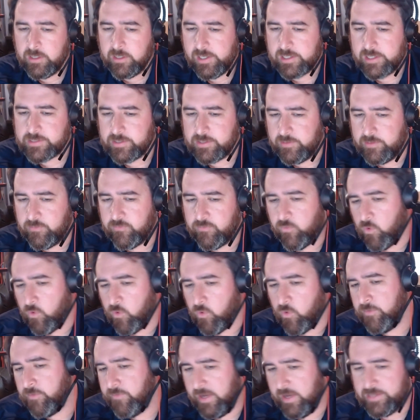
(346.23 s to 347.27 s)
it's a
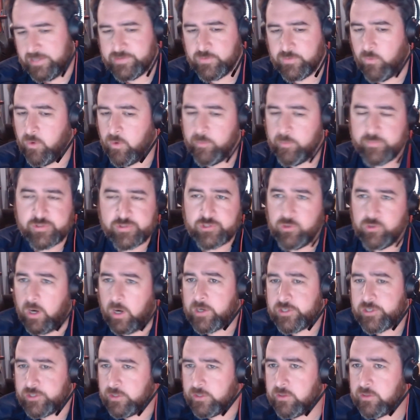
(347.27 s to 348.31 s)
form of S Corp
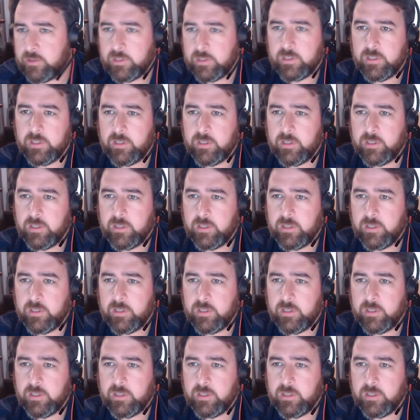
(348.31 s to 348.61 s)
structure.